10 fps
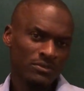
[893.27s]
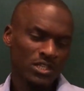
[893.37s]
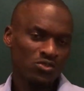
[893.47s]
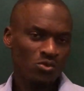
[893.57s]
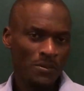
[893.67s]

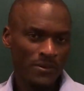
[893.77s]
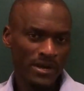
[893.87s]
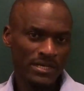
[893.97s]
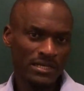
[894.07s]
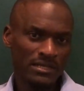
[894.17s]
the tour
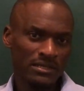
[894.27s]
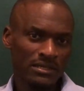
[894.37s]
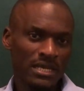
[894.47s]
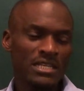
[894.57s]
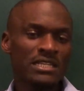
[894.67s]
operator,
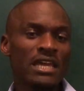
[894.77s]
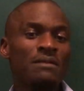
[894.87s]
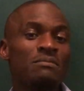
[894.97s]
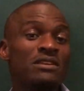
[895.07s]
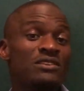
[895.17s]
and it
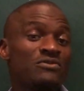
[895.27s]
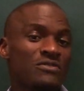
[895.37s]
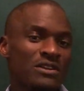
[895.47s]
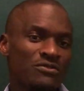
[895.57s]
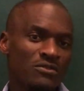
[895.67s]
can be
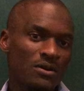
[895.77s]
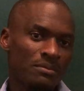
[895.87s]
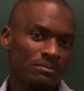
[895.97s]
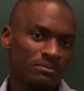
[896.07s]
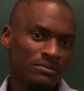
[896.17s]
different
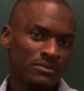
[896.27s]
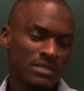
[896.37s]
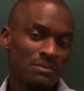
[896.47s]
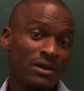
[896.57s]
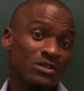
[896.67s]
from
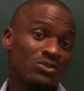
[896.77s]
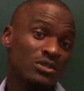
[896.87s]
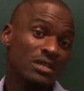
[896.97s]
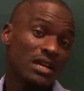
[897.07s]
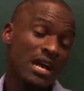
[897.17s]
someone
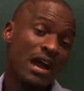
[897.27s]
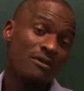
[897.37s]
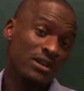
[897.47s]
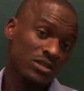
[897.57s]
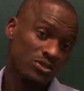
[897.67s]
doing
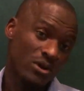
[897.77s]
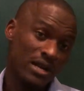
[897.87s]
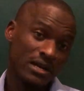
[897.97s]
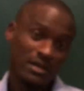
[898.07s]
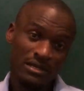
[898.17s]
car rental
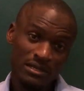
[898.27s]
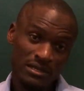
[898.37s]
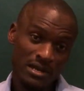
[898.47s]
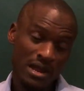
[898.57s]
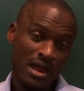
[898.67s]
and
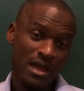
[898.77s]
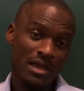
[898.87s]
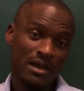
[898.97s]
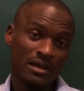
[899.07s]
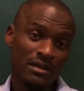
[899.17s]
car
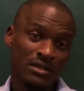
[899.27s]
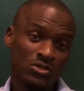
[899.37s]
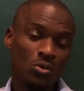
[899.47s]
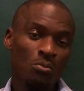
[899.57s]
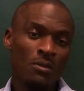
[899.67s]
hire.
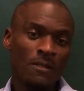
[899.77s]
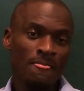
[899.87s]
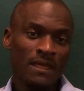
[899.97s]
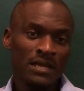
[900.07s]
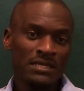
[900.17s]
So
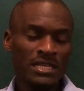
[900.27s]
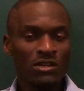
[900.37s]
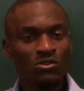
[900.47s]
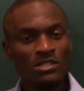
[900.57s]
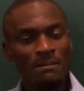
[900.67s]

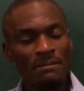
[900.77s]
take note